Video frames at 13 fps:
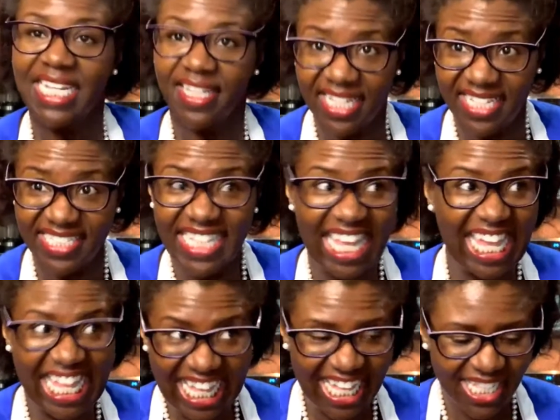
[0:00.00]
These
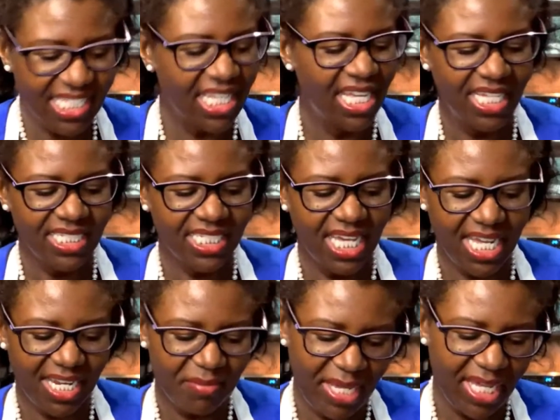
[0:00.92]
kids taught
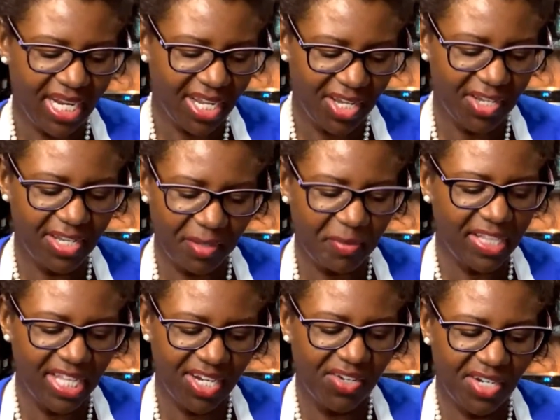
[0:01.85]
them how to cook, but
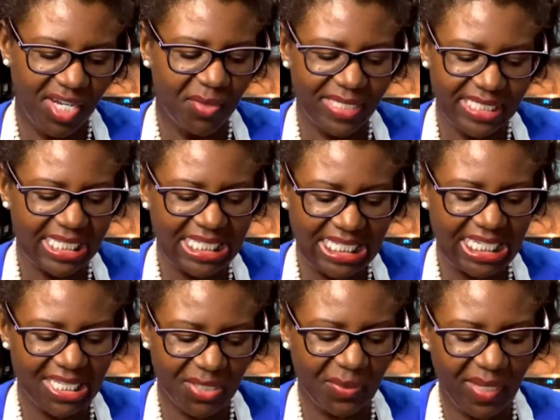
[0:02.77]
they don't always
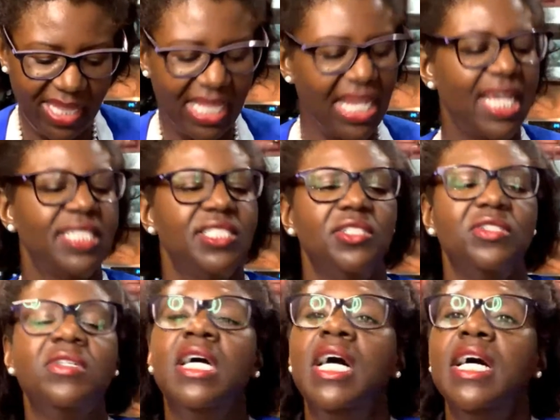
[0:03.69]
clean the way that I
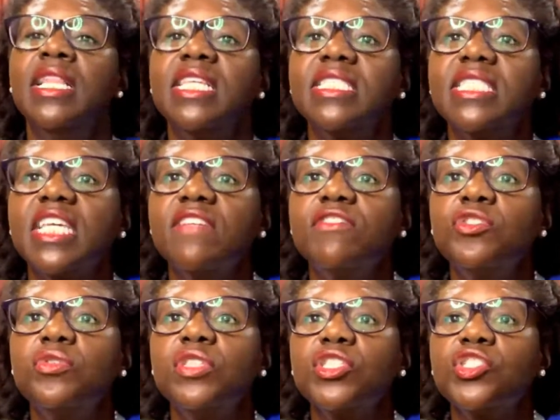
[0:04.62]
do. This gives
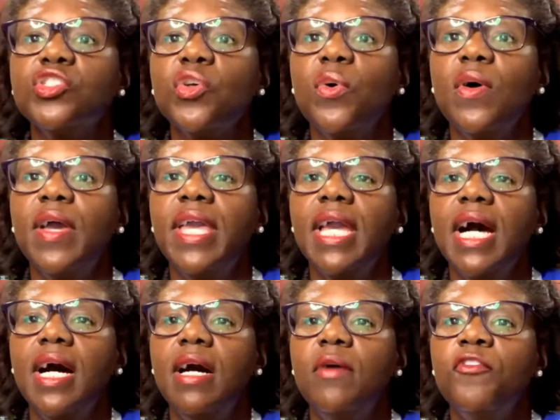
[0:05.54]
you the soy
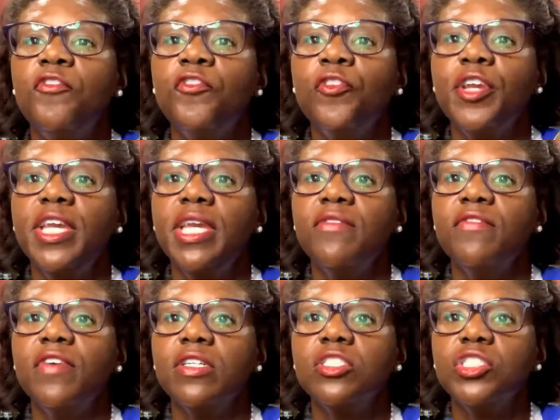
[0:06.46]
free
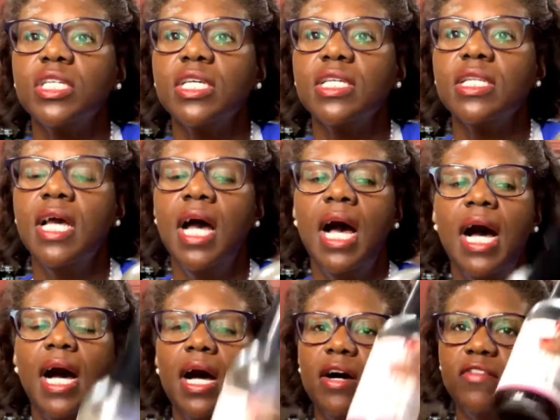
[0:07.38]
version
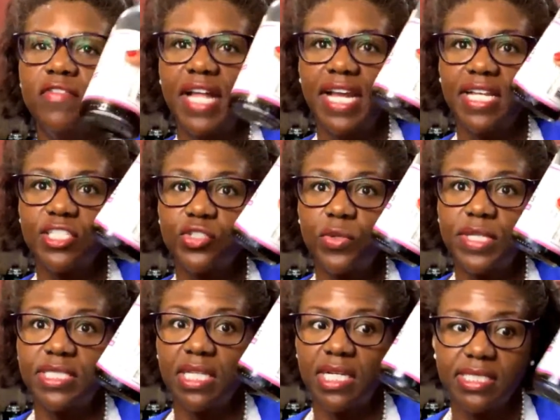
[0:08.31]
of like a soy
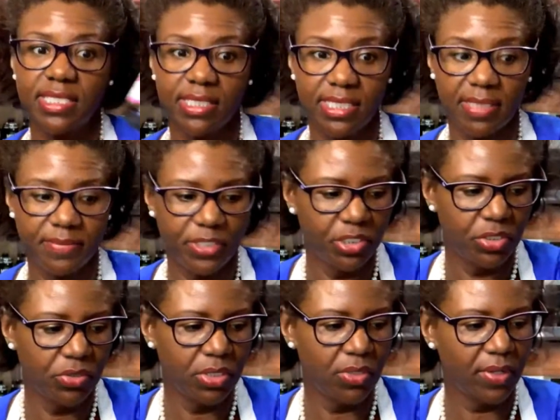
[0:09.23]
sauce
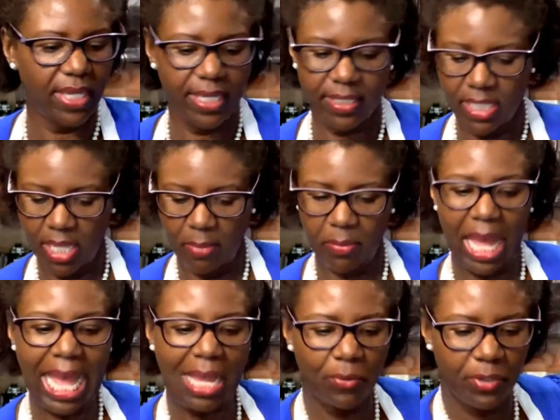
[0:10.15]
substitute, okay? But
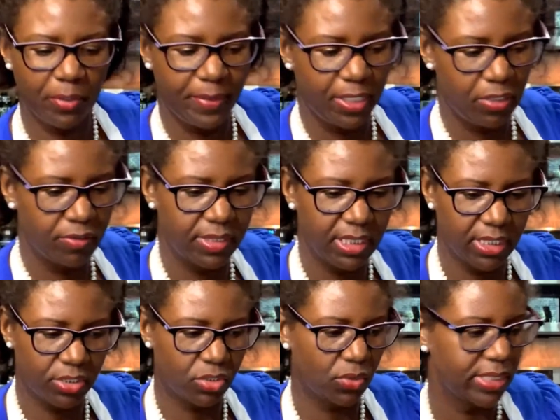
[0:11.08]
I will be using
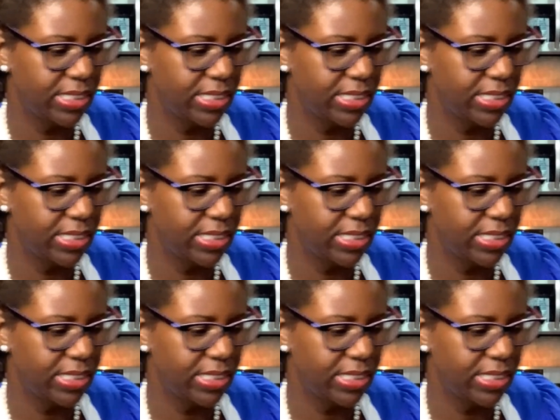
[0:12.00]
soy